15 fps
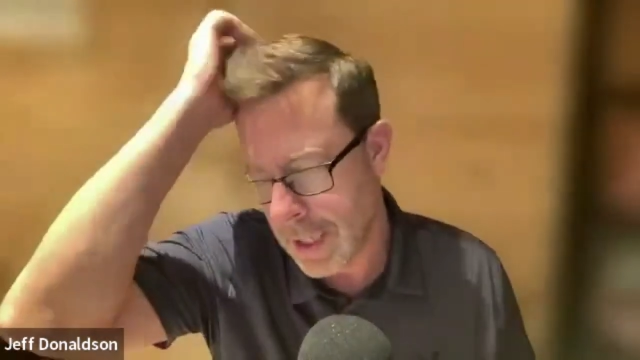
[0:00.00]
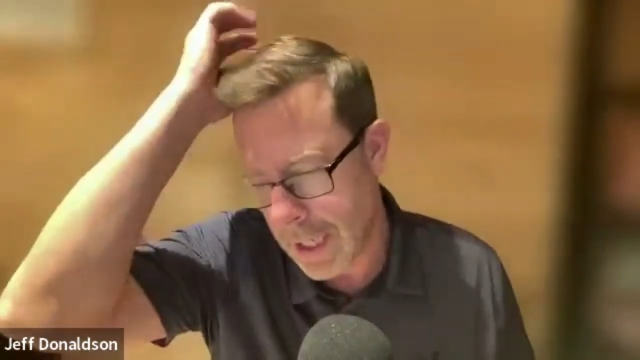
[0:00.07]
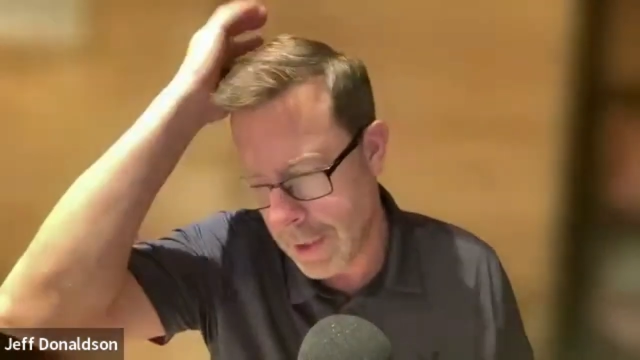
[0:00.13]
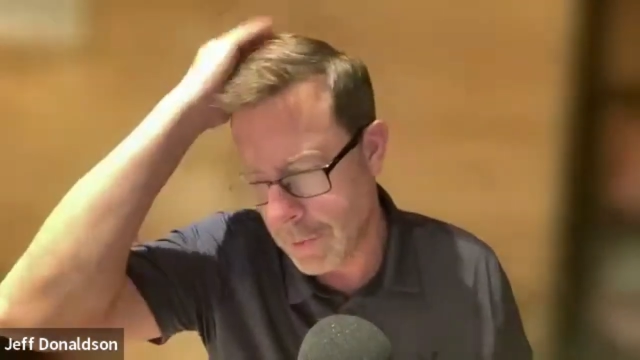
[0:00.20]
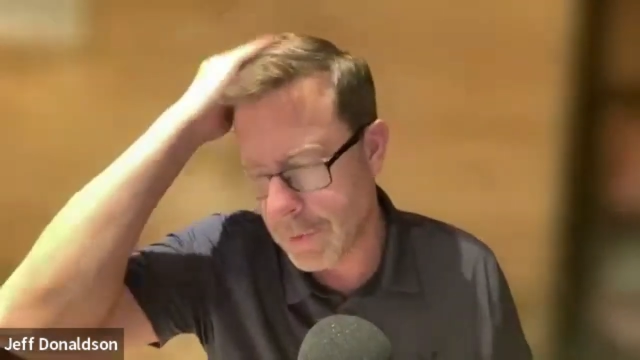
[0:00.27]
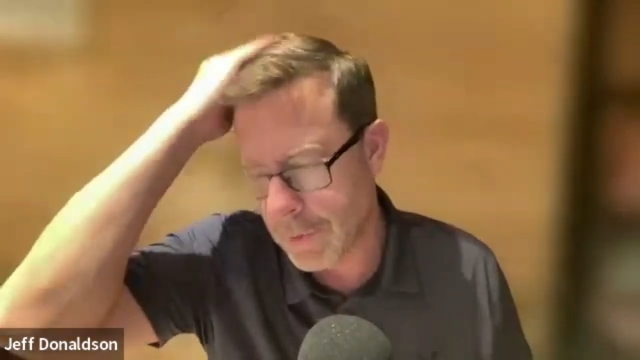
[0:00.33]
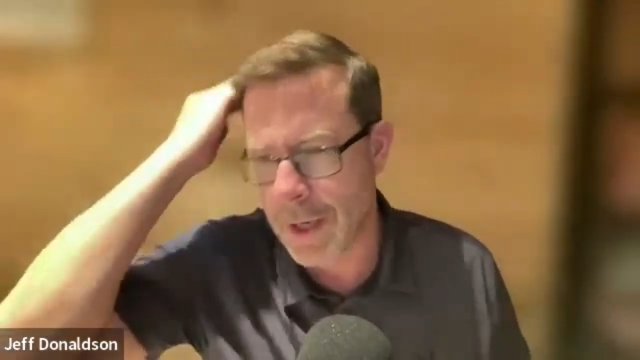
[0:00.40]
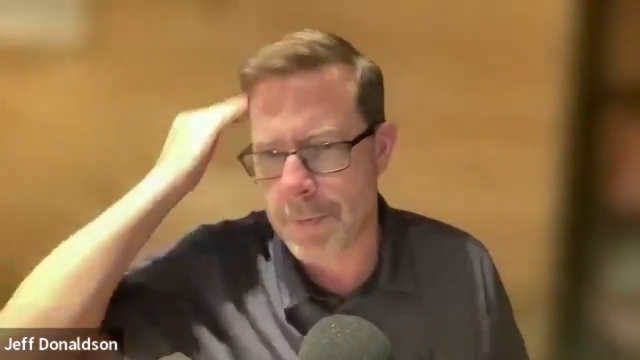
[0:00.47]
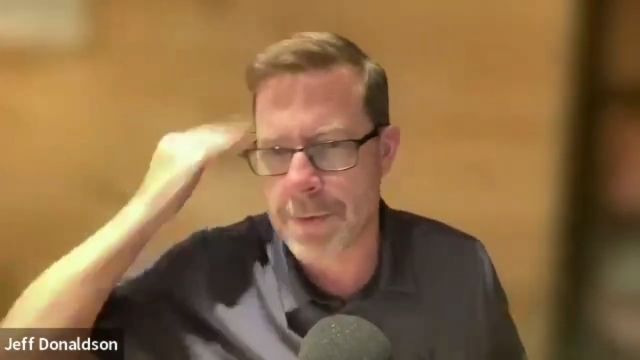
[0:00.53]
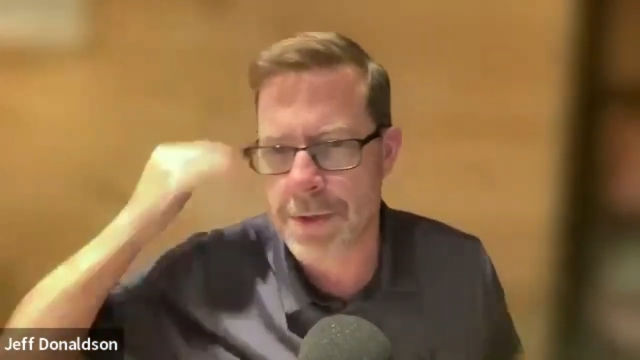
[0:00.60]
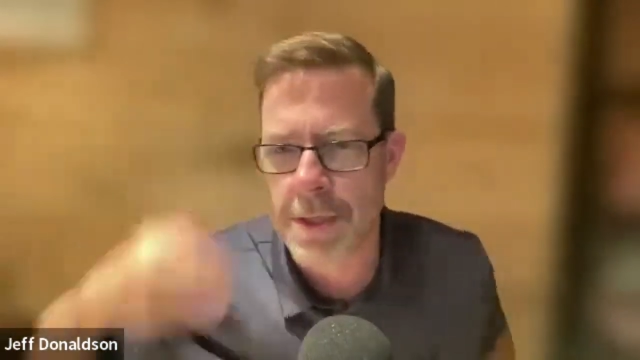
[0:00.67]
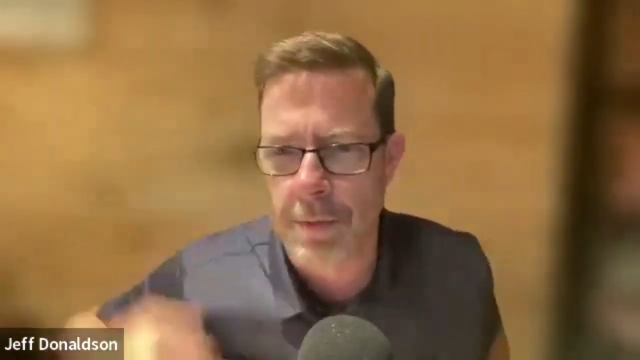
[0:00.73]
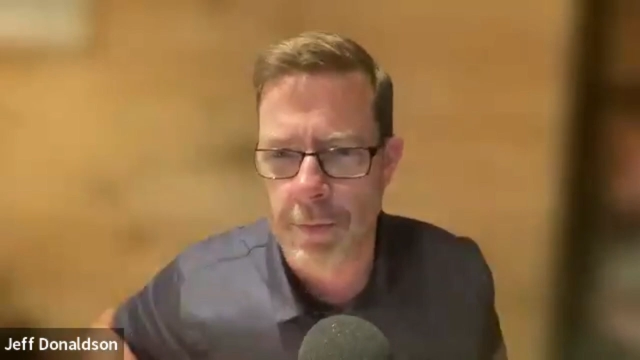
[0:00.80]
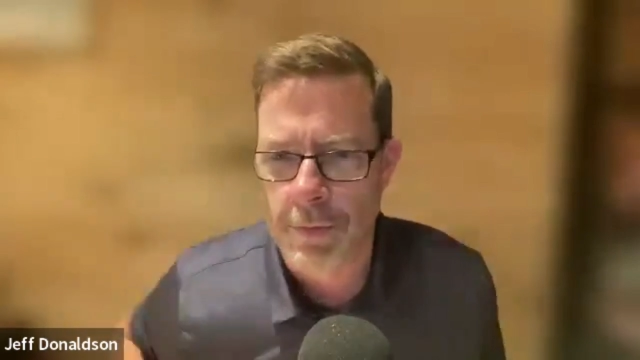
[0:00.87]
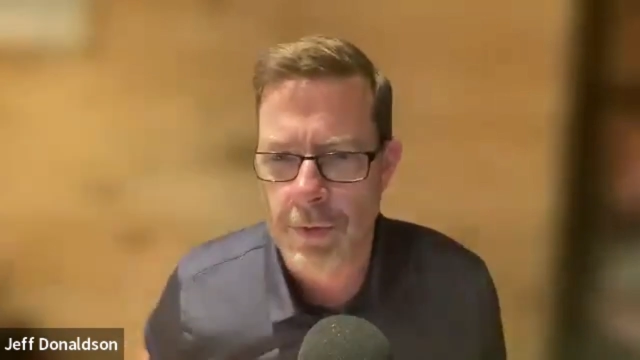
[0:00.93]
outcomes
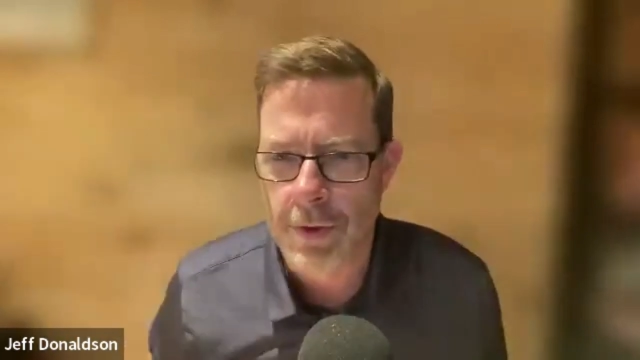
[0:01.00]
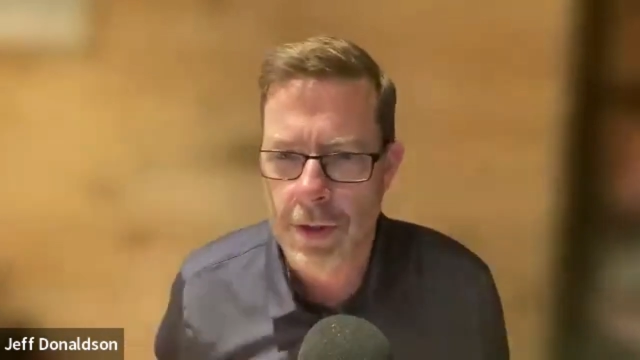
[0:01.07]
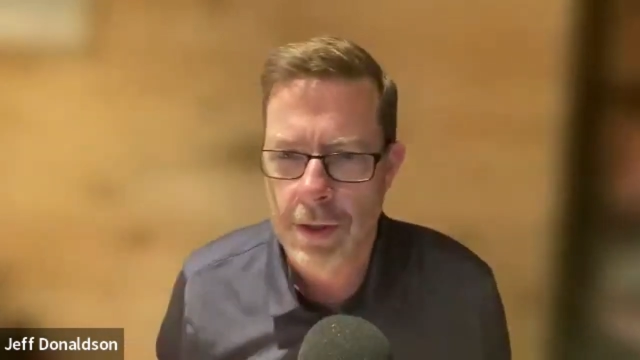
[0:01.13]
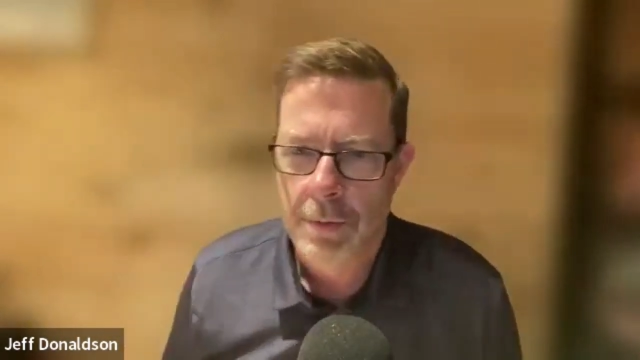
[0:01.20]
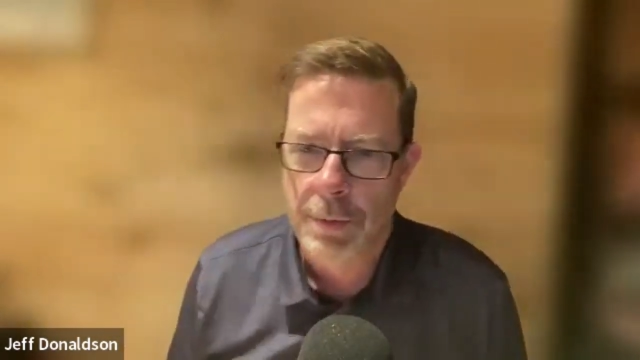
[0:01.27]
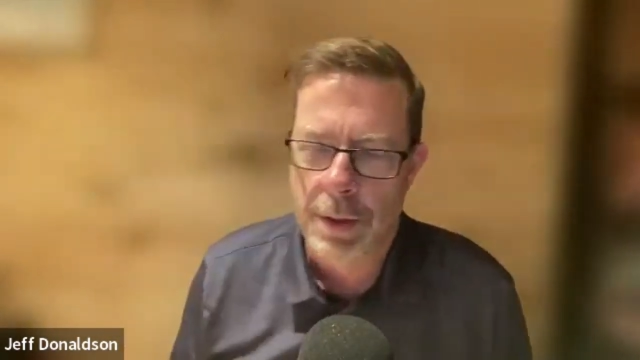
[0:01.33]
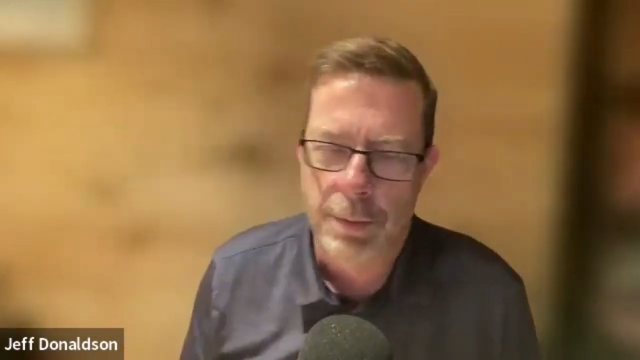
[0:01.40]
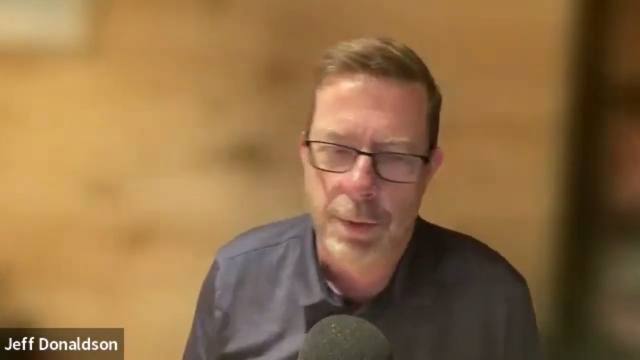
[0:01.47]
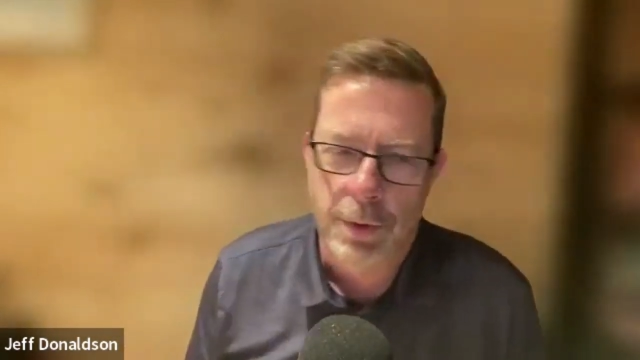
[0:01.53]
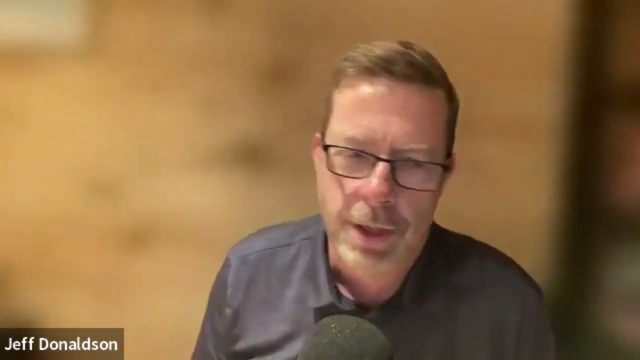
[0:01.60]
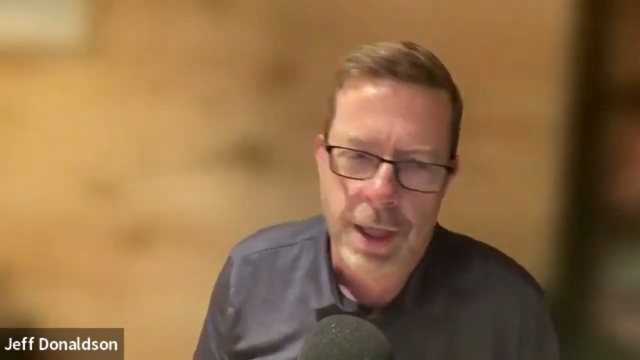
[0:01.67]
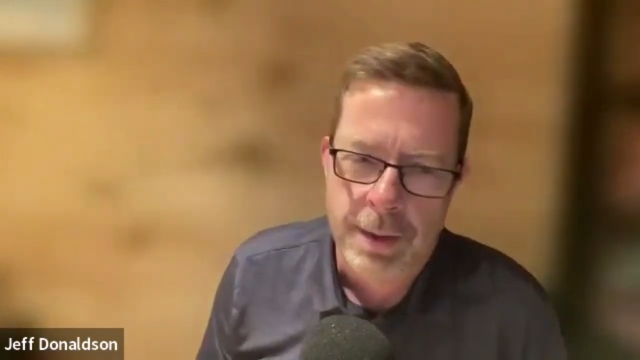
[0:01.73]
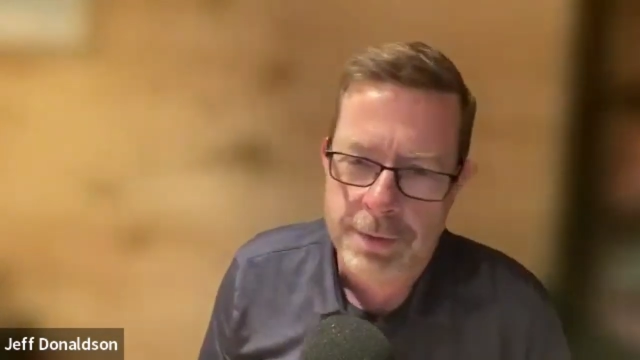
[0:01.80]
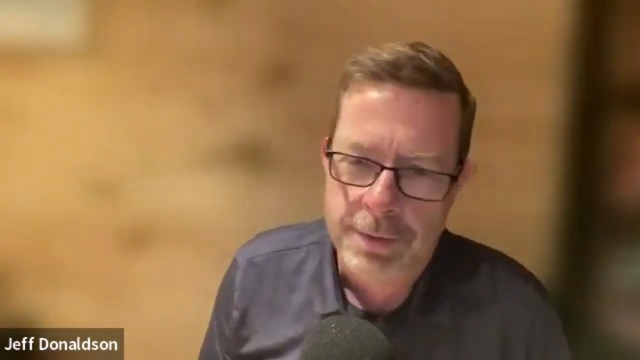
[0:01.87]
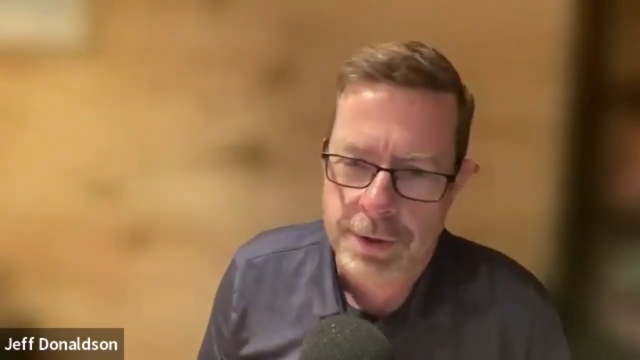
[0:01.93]
that people
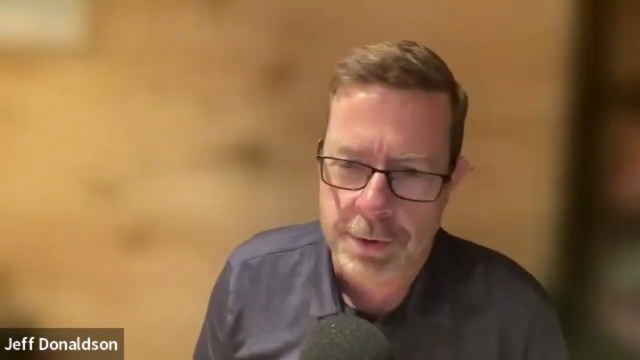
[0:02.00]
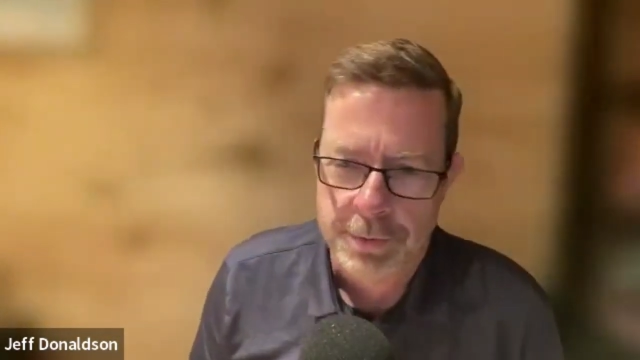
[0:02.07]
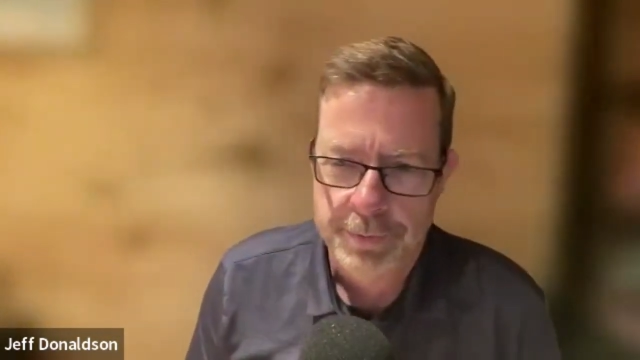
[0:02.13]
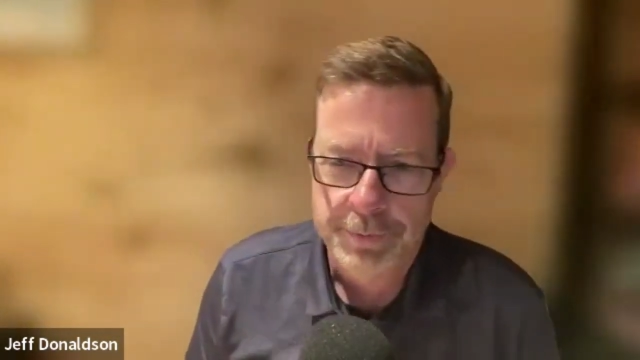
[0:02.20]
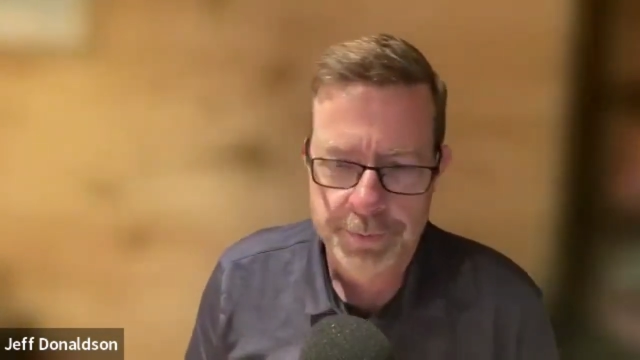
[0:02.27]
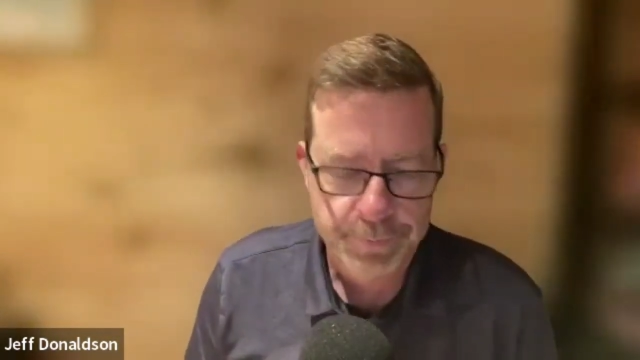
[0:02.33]
came to.